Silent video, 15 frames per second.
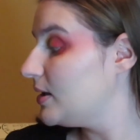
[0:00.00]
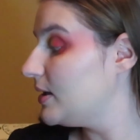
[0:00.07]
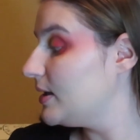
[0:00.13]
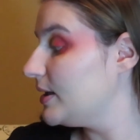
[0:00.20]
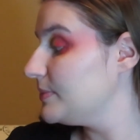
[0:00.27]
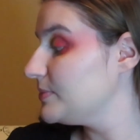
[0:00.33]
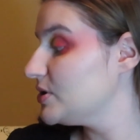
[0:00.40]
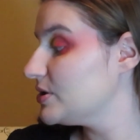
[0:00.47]

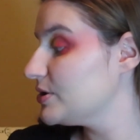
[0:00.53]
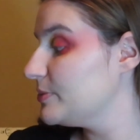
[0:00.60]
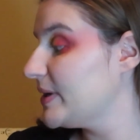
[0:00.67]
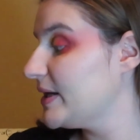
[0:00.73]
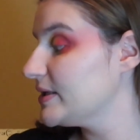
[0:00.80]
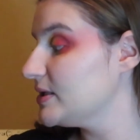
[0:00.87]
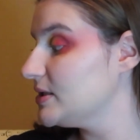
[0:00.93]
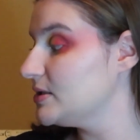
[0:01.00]
I'm gonna go
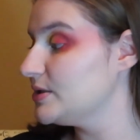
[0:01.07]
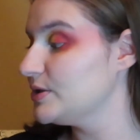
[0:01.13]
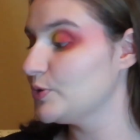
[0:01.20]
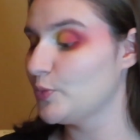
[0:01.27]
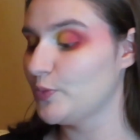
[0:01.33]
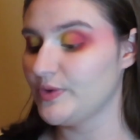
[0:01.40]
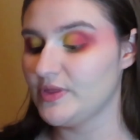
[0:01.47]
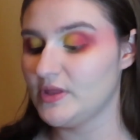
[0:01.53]
back
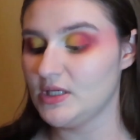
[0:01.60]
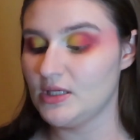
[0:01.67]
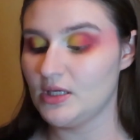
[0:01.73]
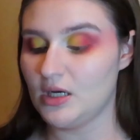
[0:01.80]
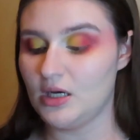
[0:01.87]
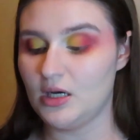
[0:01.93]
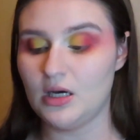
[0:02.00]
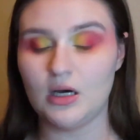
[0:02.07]
in with the
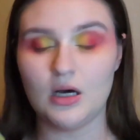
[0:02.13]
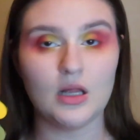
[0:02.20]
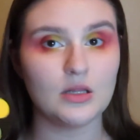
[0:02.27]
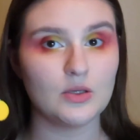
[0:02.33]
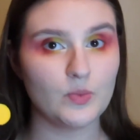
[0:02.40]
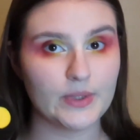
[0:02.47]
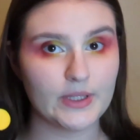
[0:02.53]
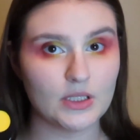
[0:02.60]

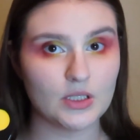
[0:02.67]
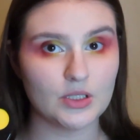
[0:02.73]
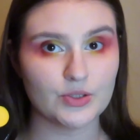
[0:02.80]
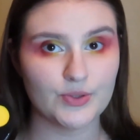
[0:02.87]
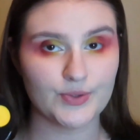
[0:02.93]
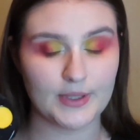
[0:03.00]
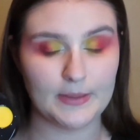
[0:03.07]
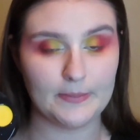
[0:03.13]
Halloween
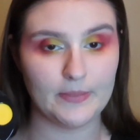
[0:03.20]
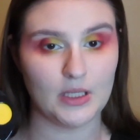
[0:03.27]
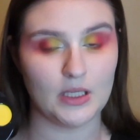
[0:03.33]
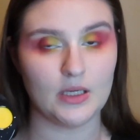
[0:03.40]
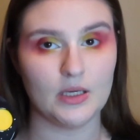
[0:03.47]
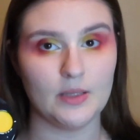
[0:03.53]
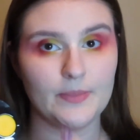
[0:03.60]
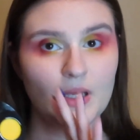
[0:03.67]
cream
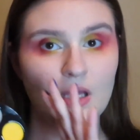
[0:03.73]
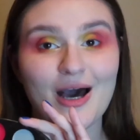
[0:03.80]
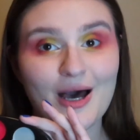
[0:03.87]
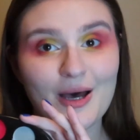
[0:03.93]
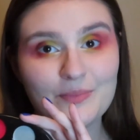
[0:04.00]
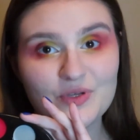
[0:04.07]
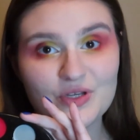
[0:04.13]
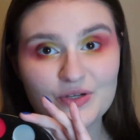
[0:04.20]
makeup.
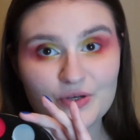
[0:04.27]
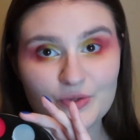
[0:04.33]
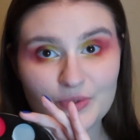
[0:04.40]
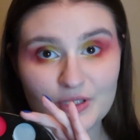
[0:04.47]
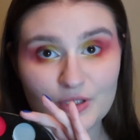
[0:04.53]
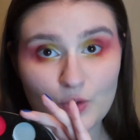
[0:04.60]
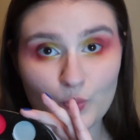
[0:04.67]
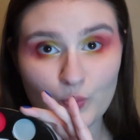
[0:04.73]
I'm gonna go
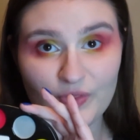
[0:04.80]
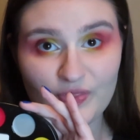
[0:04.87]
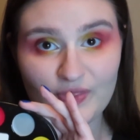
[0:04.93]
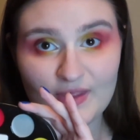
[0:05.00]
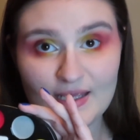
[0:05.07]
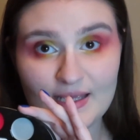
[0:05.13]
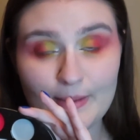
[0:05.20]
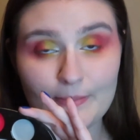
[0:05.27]
in with
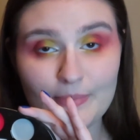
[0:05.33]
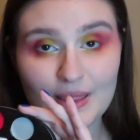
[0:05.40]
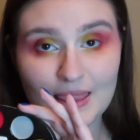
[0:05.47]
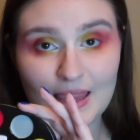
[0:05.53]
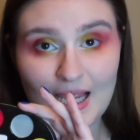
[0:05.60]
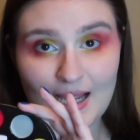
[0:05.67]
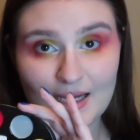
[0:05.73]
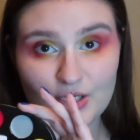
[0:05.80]
the
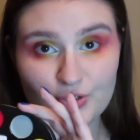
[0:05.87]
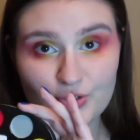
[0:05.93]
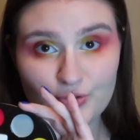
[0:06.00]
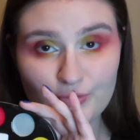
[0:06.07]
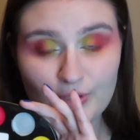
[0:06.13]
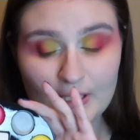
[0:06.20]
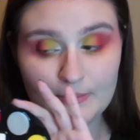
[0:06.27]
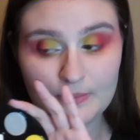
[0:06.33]
black
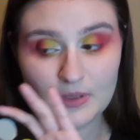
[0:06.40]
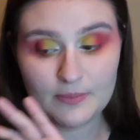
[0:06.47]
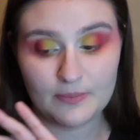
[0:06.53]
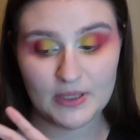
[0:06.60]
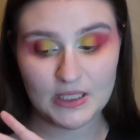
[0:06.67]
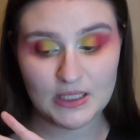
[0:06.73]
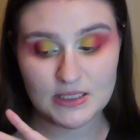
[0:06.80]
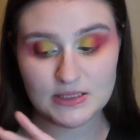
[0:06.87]
cream
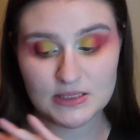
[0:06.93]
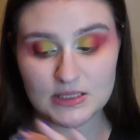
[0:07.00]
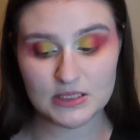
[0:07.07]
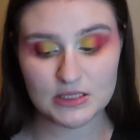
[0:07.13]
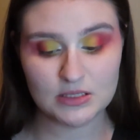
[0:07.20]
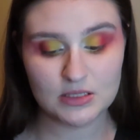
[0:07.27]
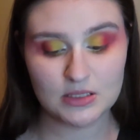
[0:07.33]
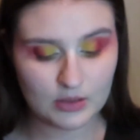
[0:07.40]
paint,
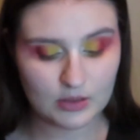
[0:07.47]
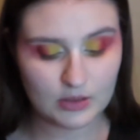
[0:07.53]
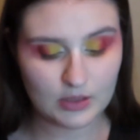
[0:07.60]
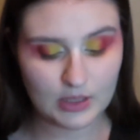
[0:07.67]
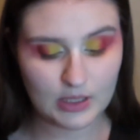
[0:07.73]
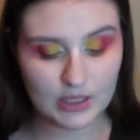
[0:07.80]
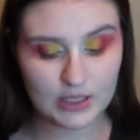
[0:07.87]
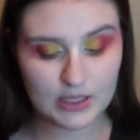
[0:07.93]

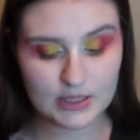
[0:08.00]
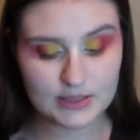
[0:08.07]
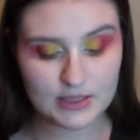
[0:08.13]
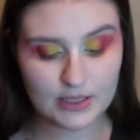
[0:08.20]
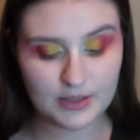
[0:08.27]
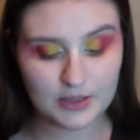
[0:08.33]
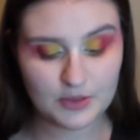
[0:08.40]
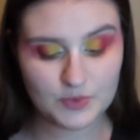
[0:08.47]
and
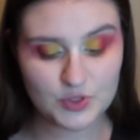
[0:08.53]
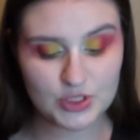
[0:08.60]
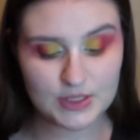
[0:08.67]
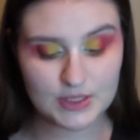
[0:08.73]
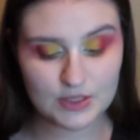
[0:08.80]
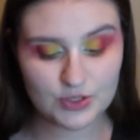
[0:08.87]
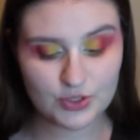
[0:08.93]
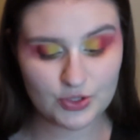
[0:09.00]
I am just
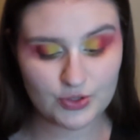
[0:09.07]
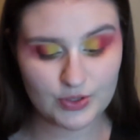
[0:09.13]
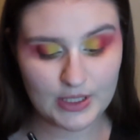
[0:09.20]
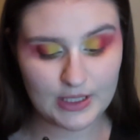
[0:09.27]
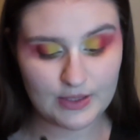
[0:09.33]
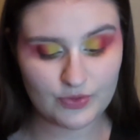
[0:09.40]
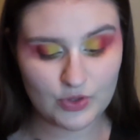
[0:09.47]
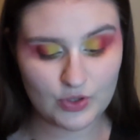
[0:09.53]
gonna
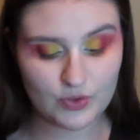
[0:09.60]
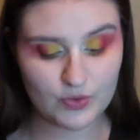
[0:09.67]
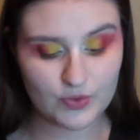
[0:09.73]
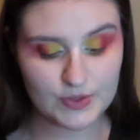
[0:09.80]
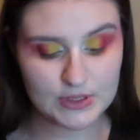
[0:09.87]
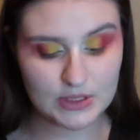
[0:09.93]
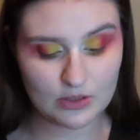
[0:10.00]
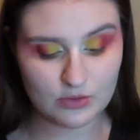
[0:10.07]
create
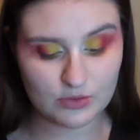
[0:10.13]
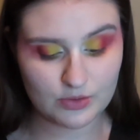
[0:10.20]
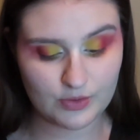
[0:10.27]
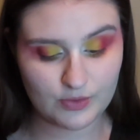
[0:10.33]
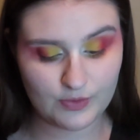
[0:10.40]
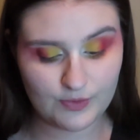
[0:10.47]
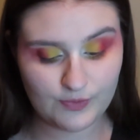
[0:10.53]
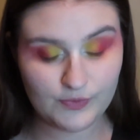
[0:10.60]
those. I don't
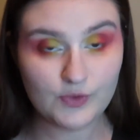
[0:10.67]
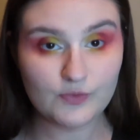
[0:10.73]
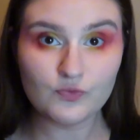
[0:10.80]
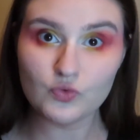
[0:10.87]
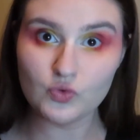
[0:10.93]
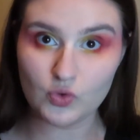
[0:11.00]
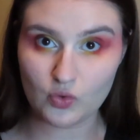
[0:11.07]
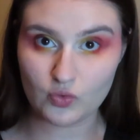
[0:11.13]
know if you've
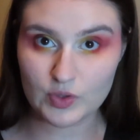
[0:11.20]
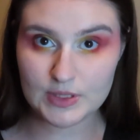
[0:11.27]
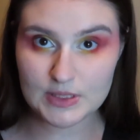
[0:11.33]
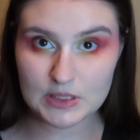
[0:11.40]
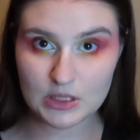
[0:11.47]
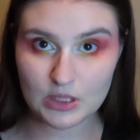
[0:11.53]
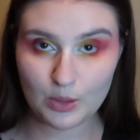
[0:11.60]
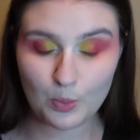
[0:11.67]

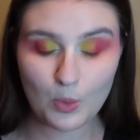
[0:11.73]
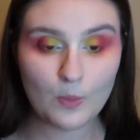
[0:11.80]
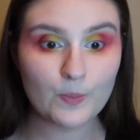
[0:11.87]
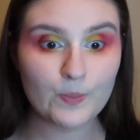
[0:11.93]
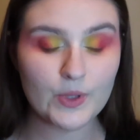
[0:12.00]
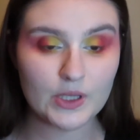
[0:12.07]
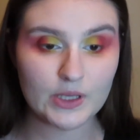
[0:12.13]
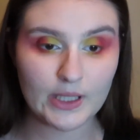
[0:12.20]
noticed them,
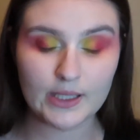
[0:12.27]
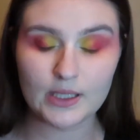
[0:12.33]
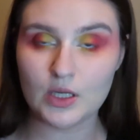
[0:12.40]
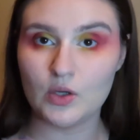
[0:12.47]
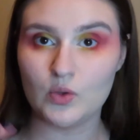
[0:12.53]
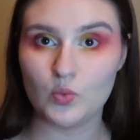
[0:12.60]
but like